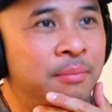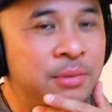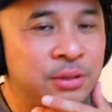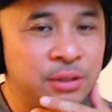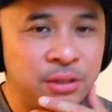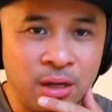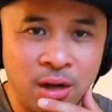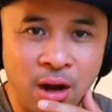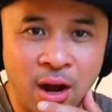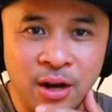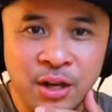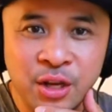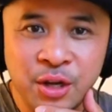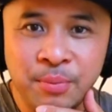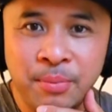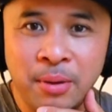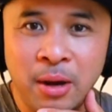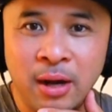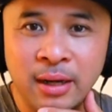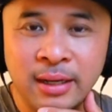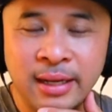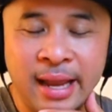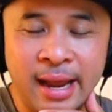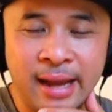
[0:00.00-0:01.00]
It's an audio
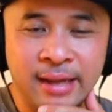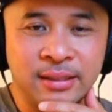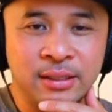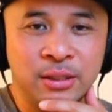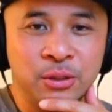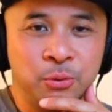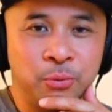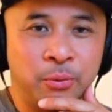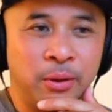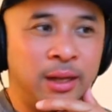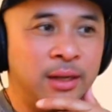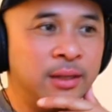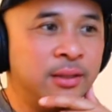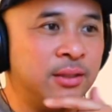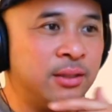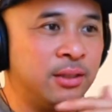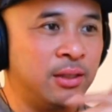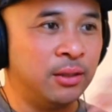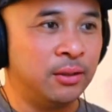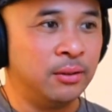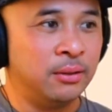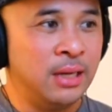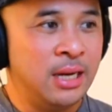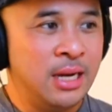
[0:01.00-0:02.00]
podcast as well,
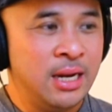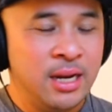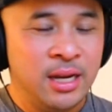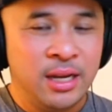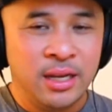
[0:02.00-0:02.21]
so